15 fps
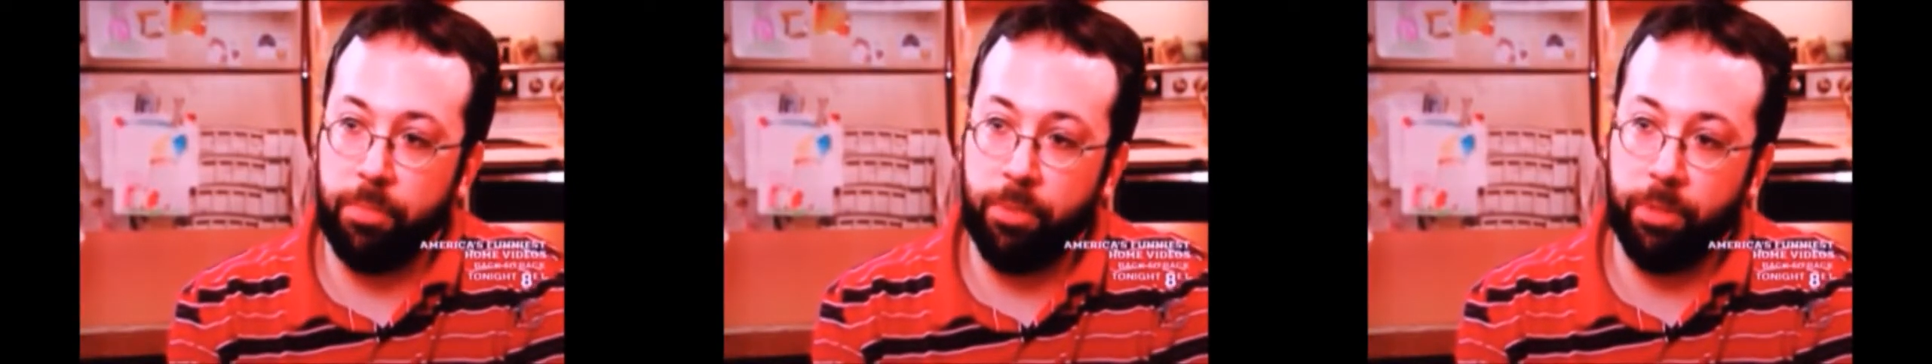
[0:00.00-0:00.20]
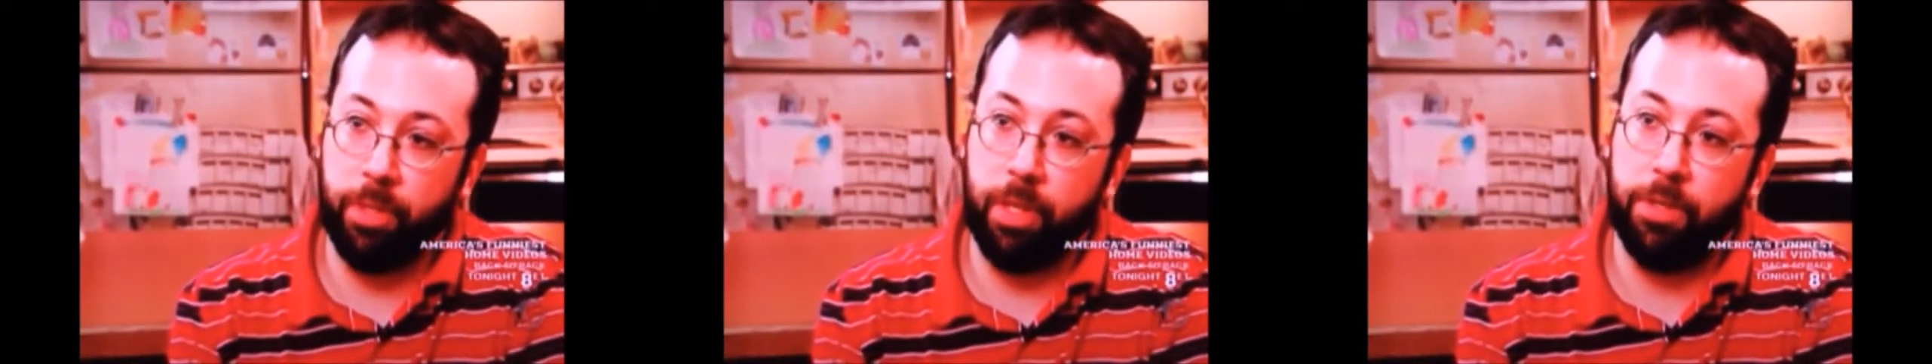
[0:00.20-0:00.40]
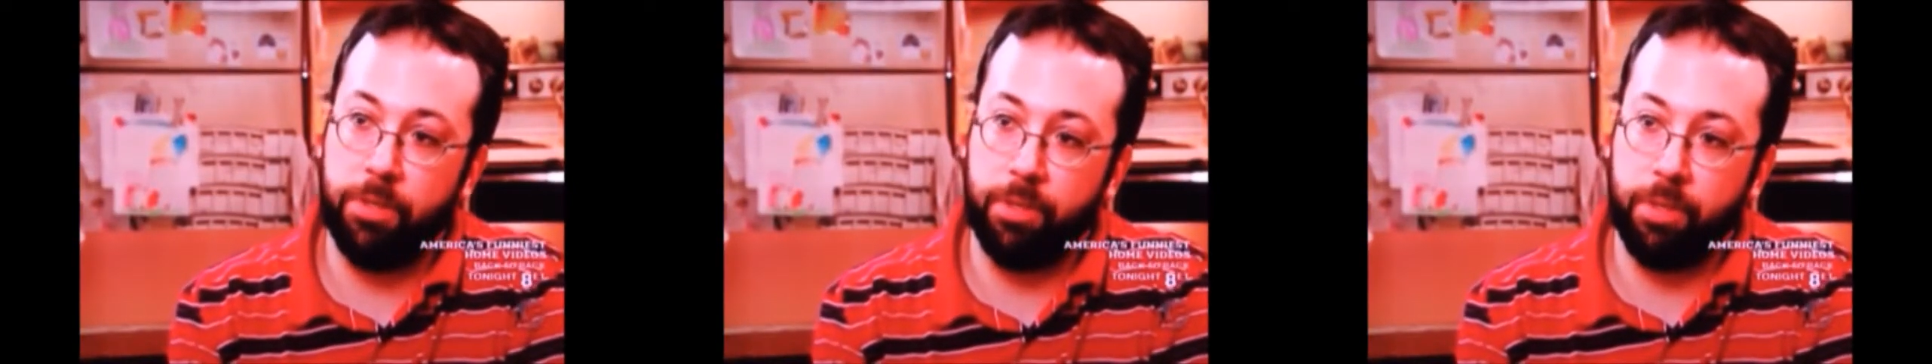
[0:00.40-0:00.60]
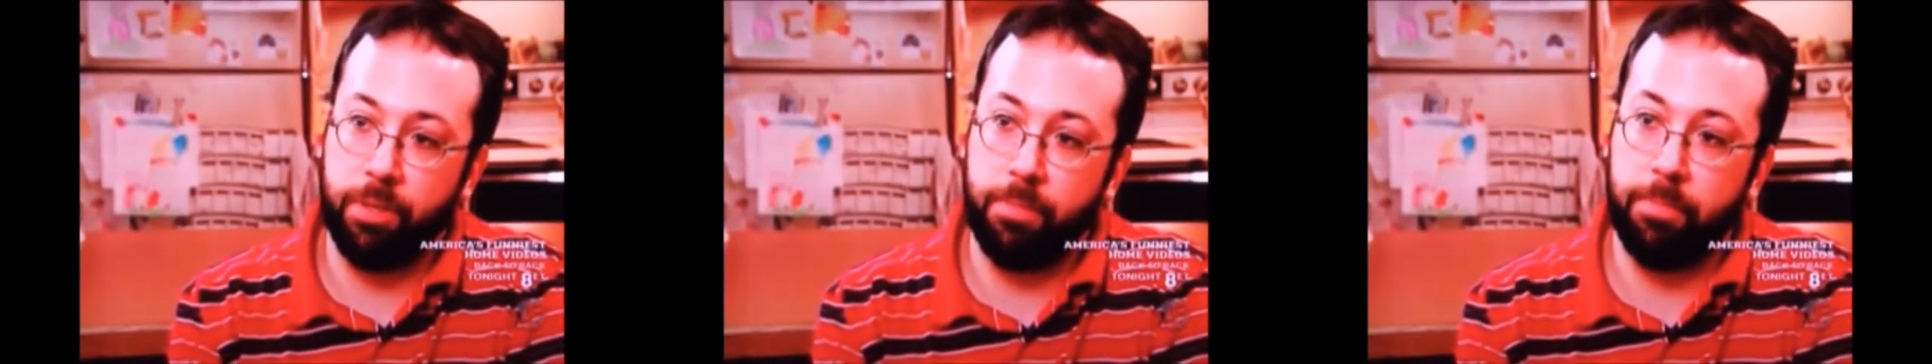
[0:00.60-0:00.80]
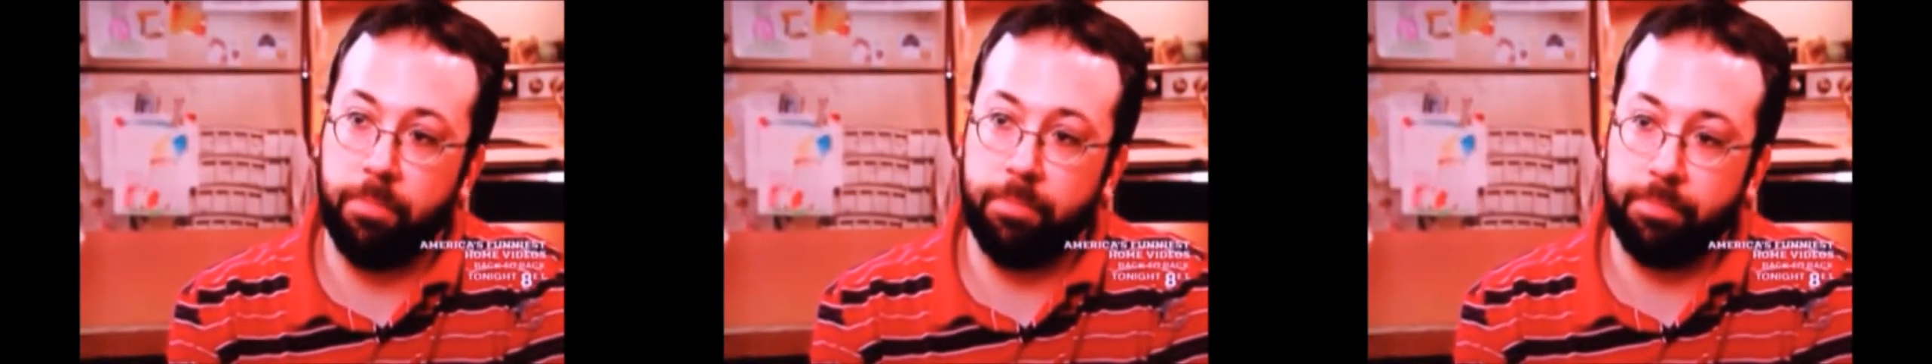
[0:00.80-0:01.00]

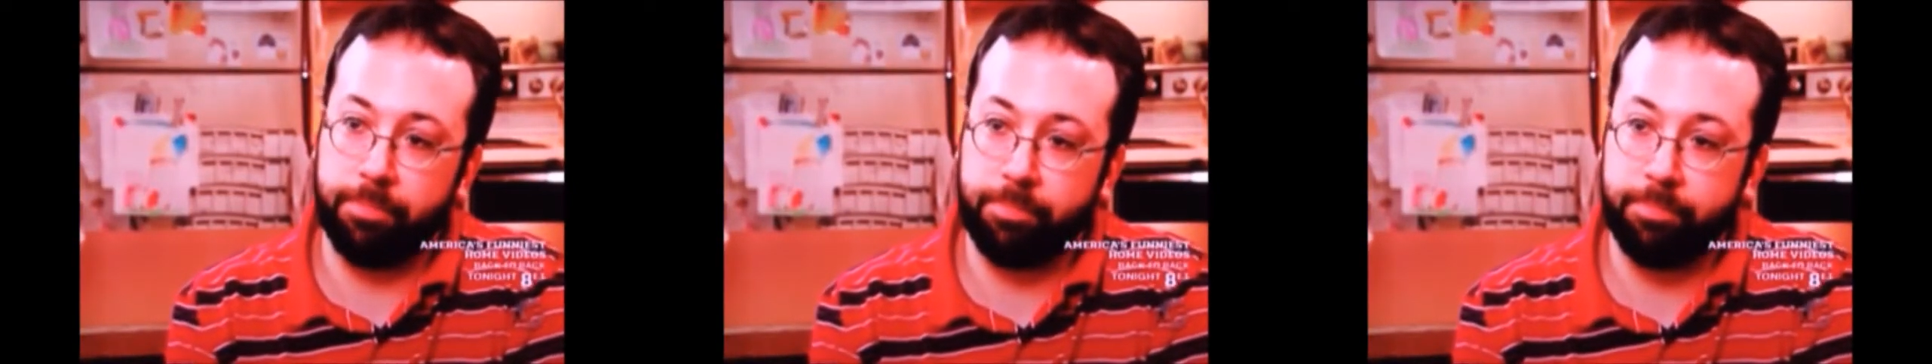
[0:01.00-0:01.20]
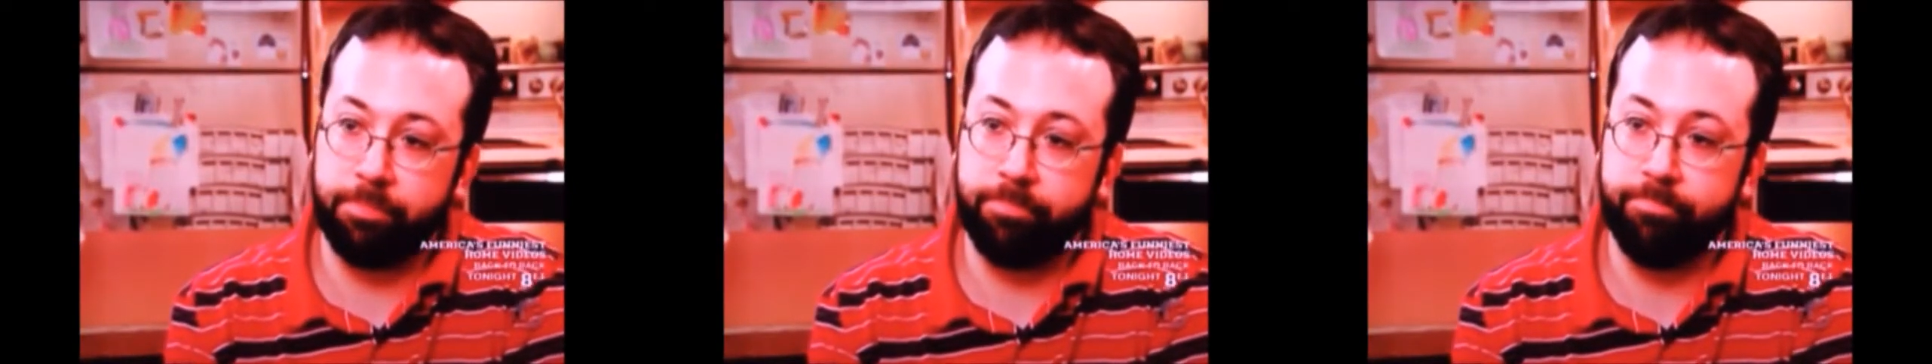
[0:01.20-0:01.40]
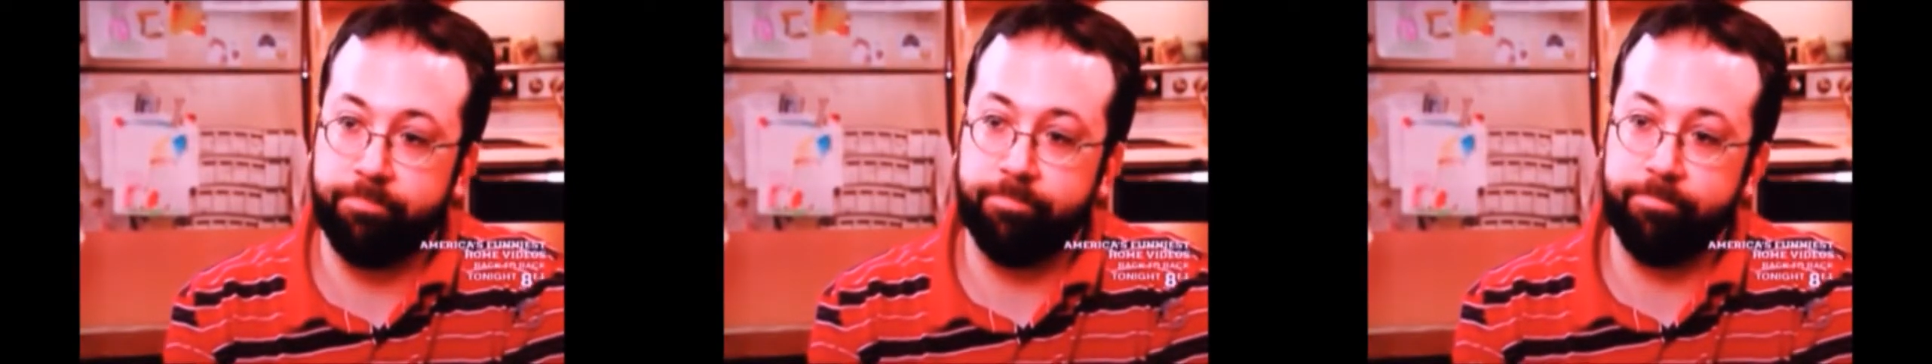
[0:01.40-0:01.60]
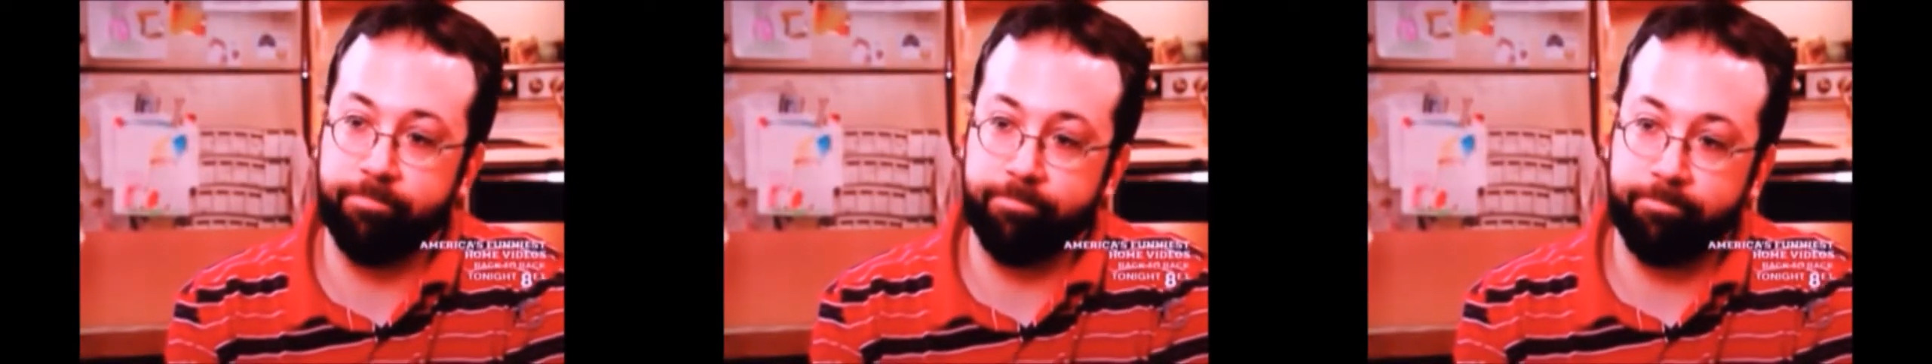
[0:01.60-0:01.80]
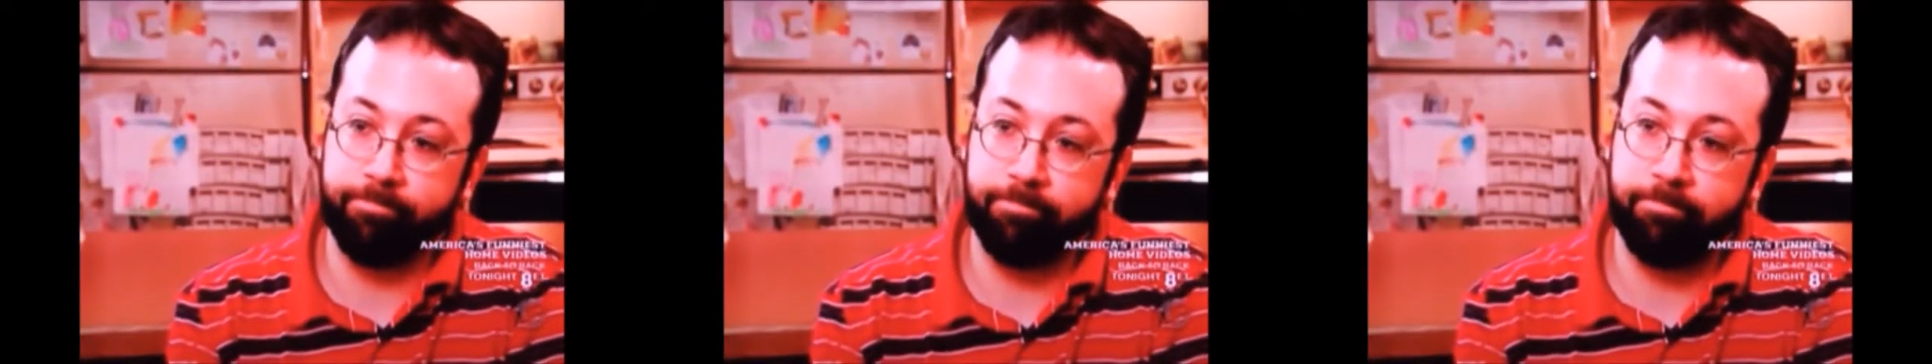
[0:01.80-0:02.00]
communication up.
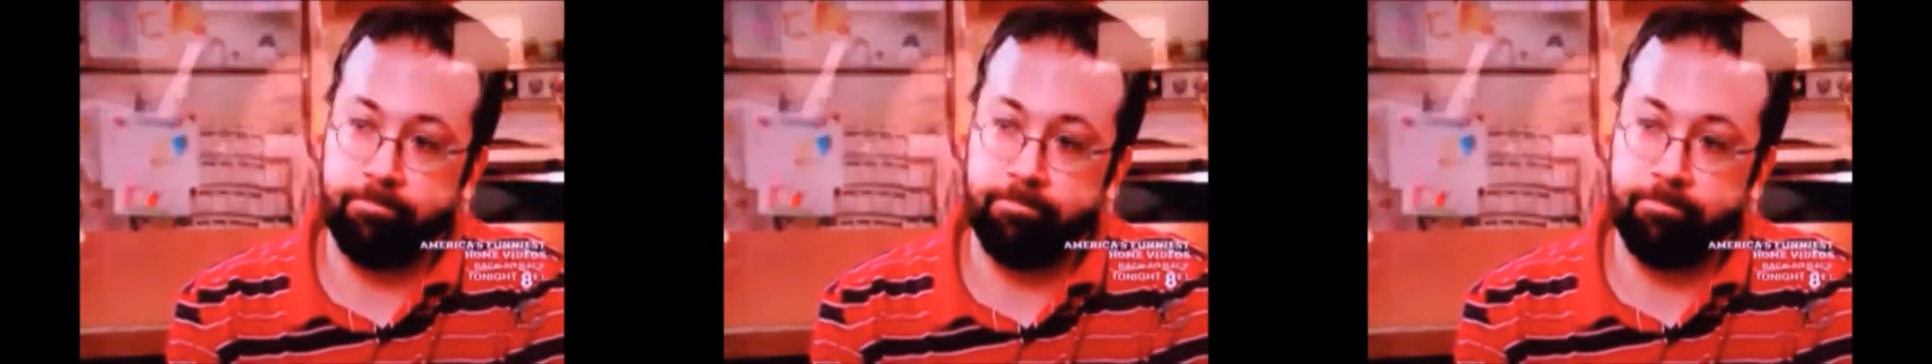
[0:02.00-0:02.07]
Okay.